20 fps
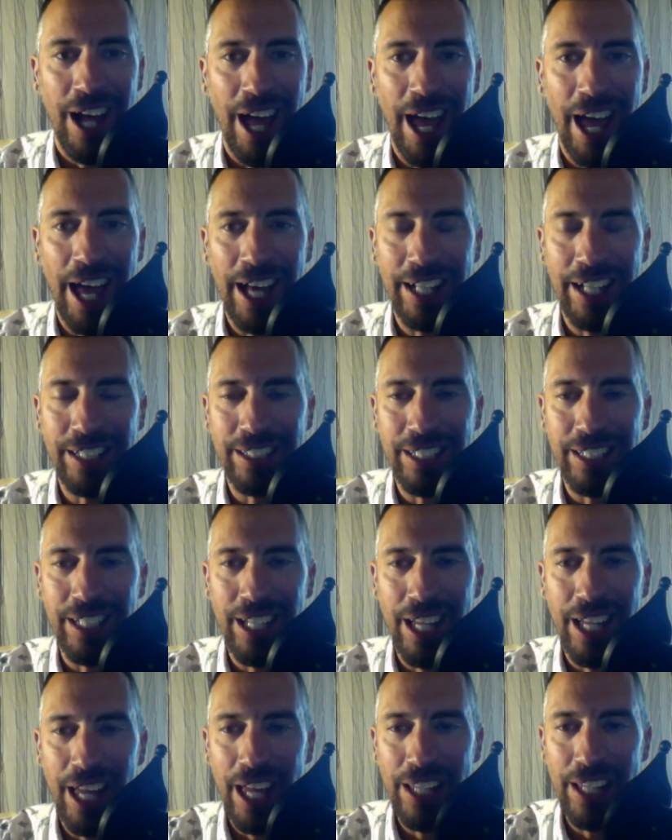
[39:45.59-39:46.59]
and
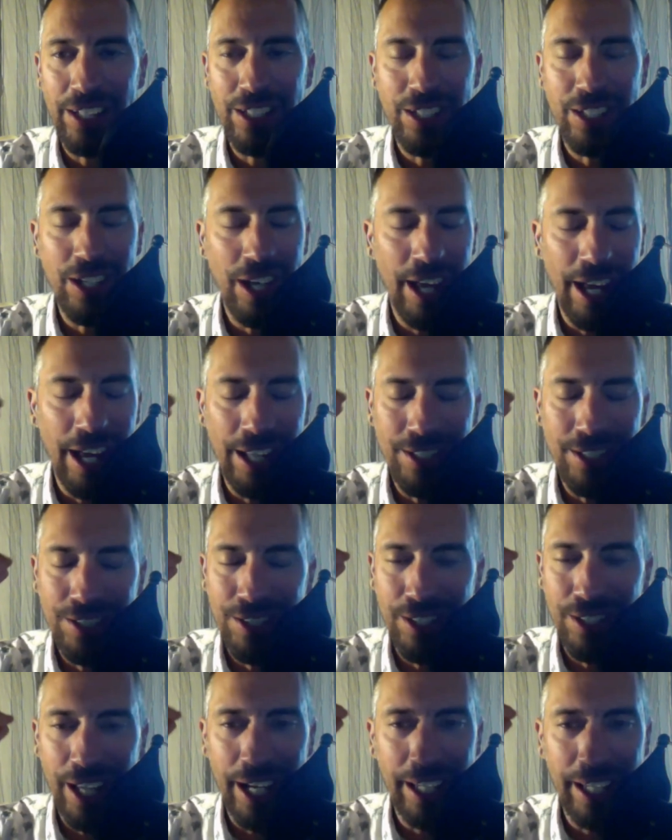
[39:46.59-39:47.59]

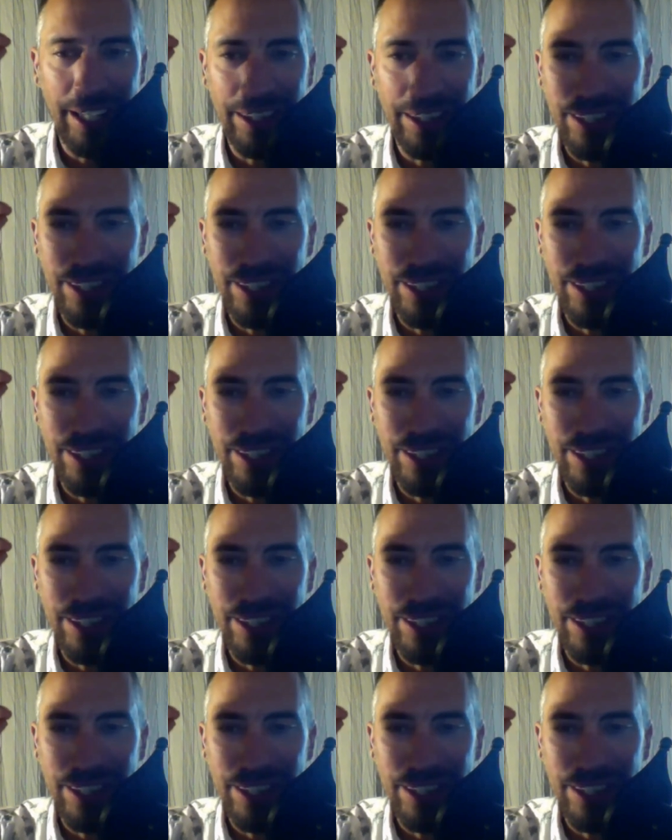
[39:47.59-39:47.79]
it's like